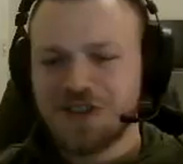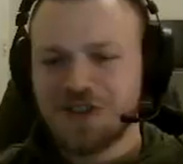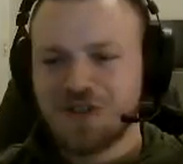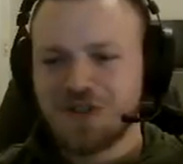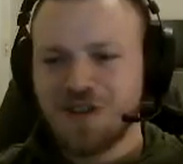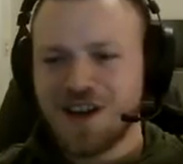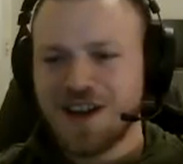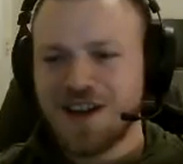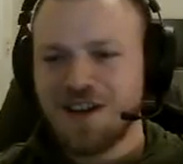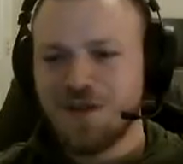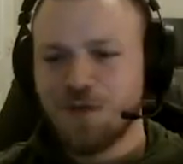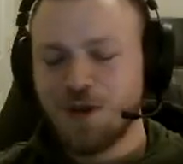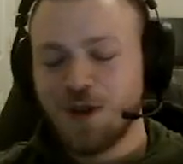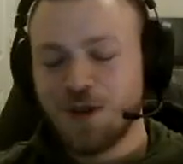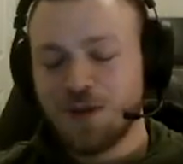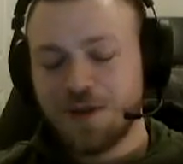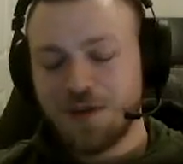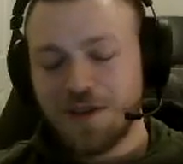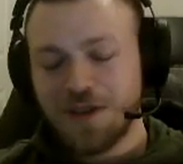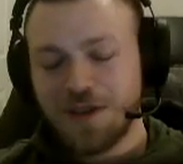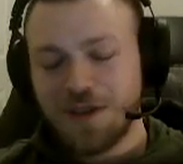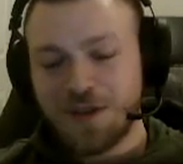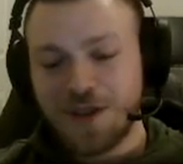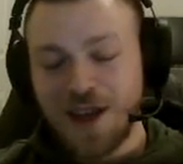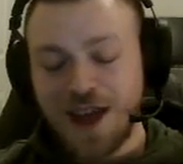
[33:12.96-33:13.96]
It's great. Well,
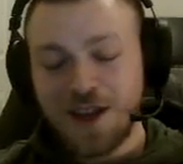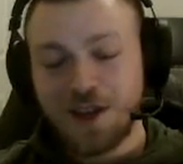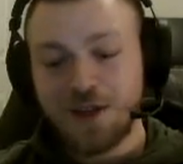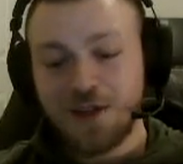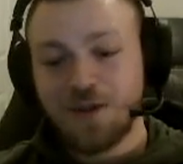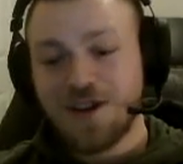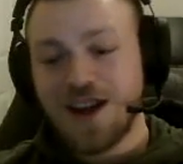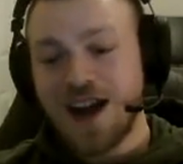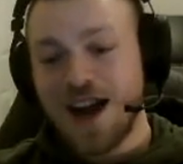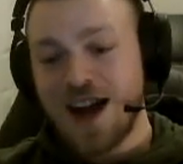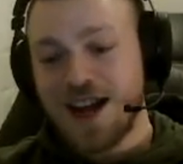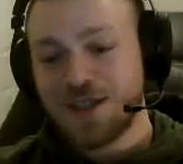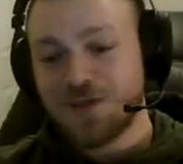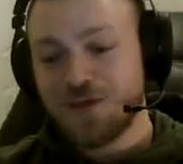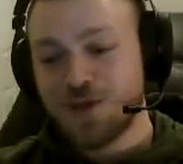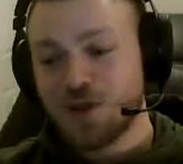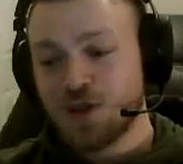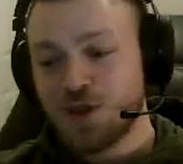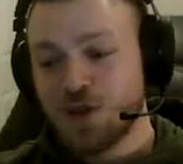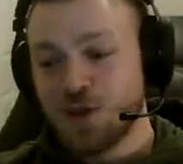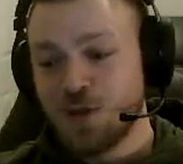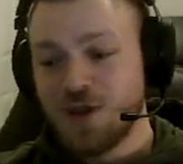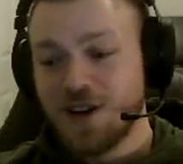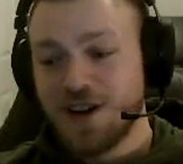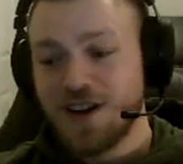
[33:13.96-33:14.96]
thank you guys for
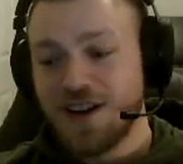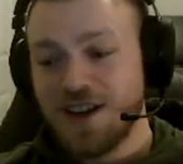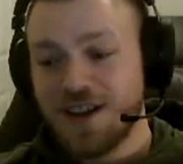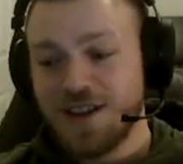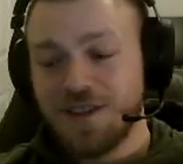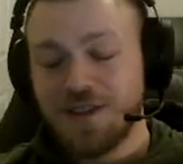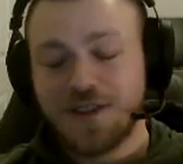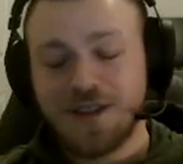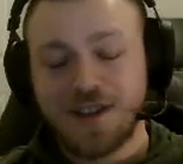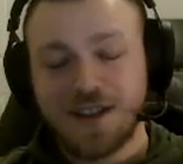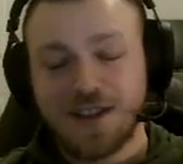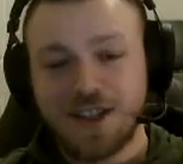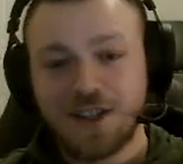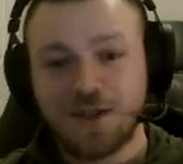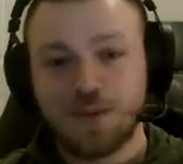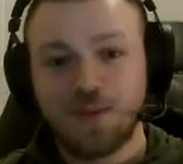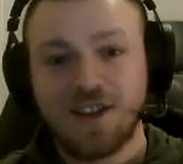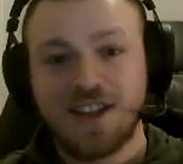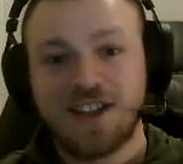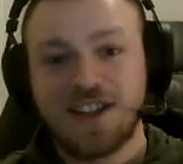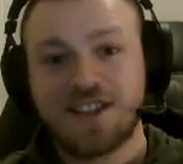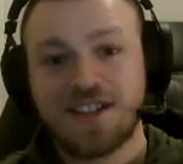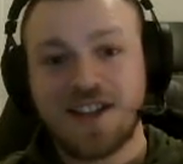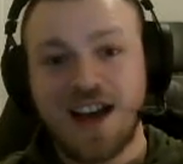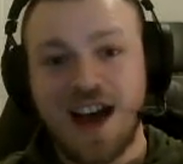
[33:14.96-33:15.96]
tuning in to this
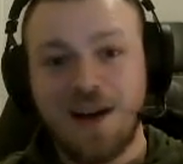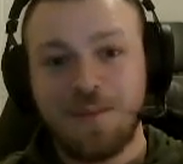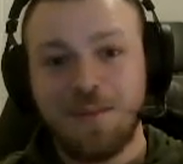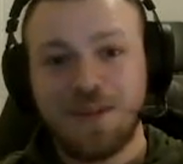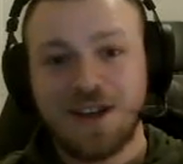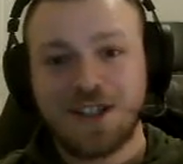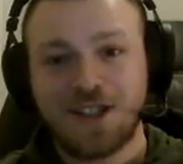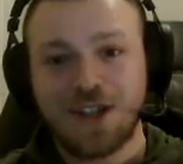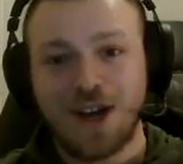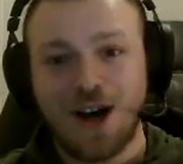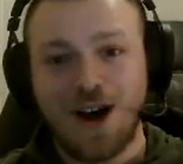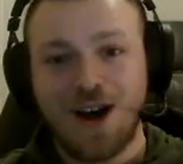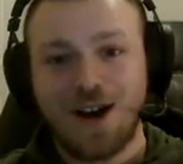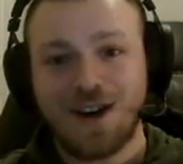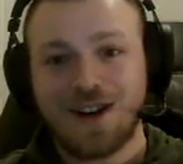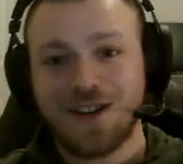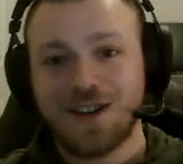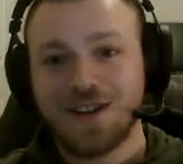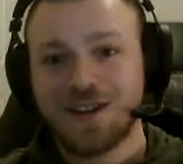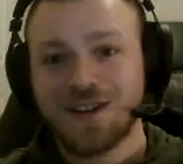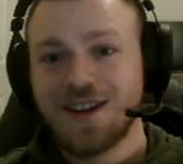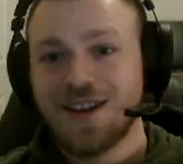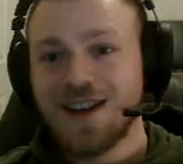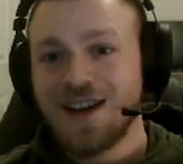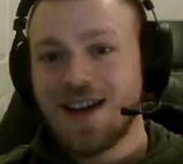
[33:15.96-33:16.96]
week's Zombie Talk.
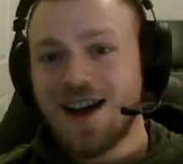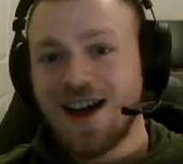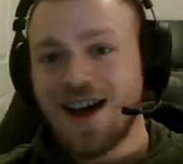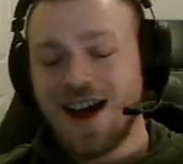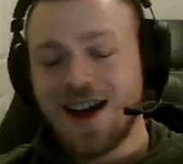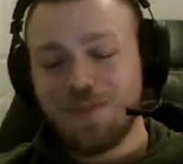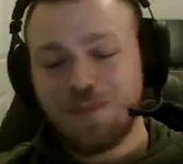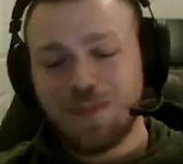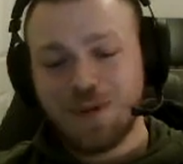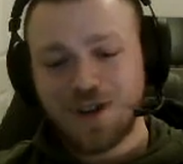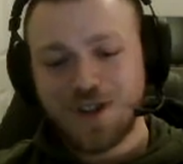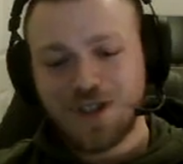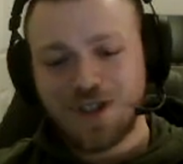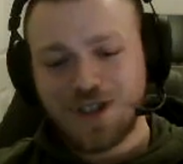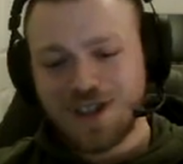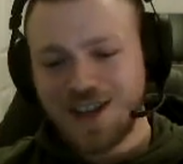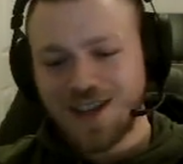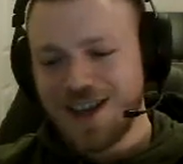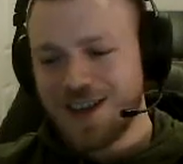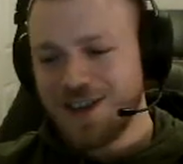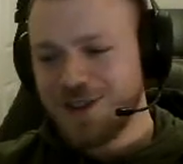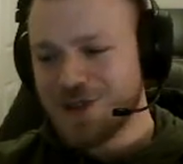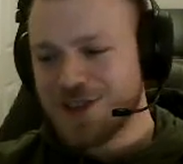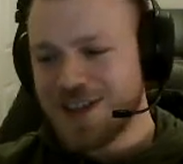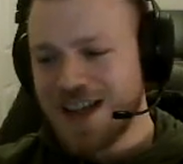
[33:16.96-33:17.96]
I
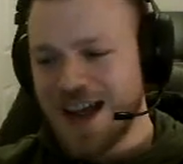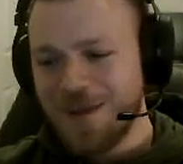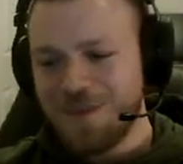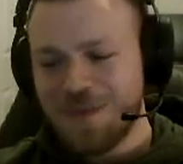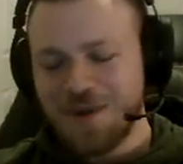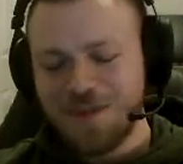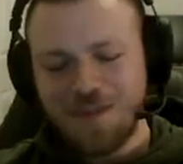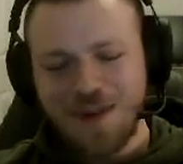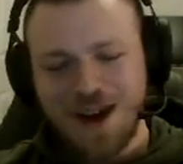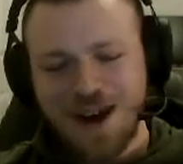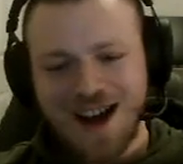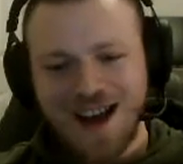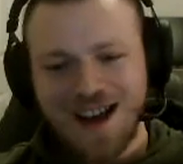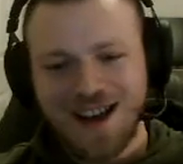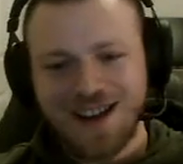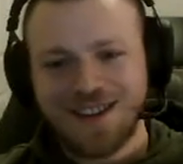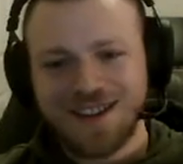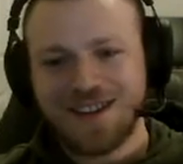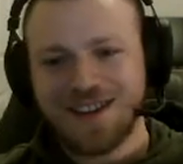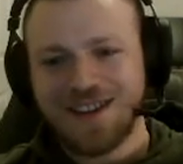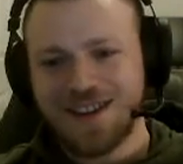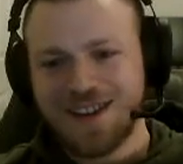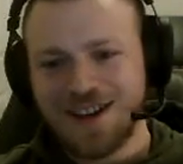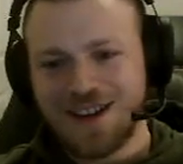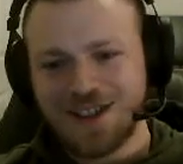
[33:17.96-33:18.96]
appreciate you stopping
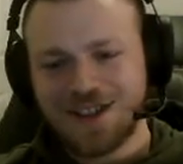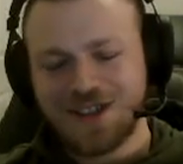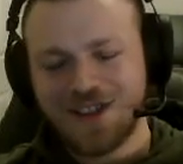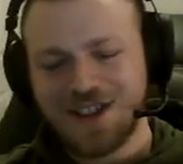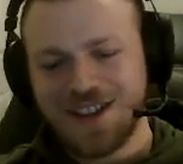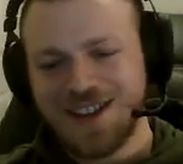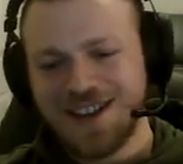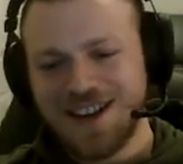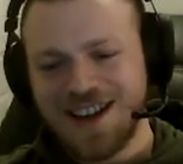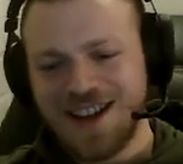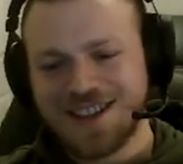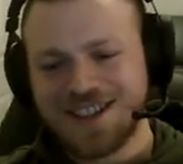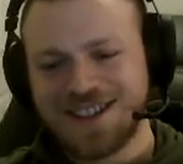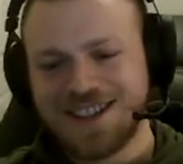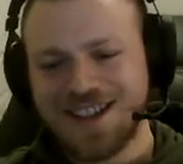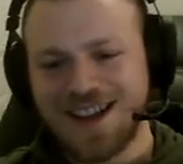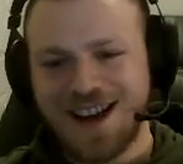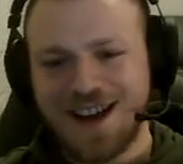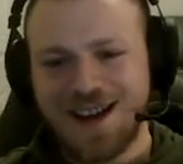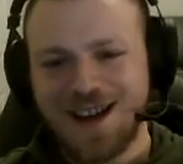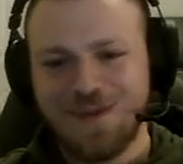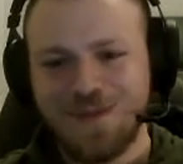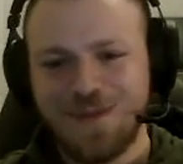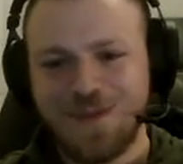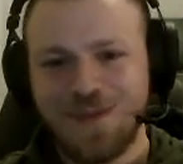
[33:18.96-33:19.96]
by, and I'll see you next
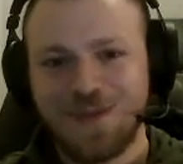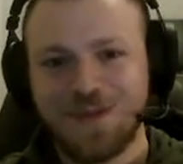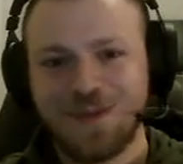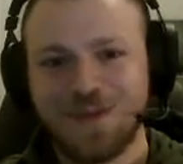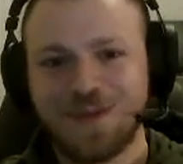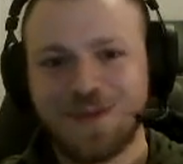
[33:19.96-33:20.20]
time.